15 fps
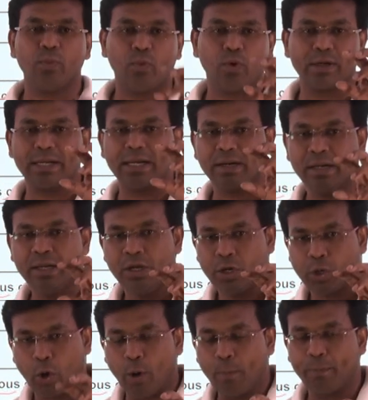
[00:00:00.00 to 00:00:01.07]
what are
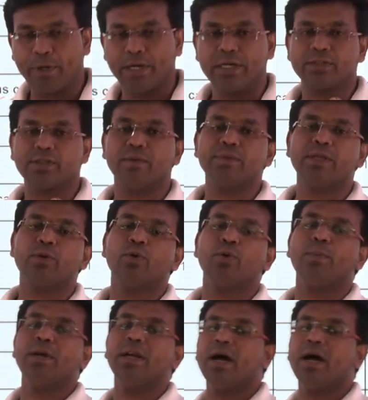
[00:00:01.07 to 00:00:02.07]
components of the Global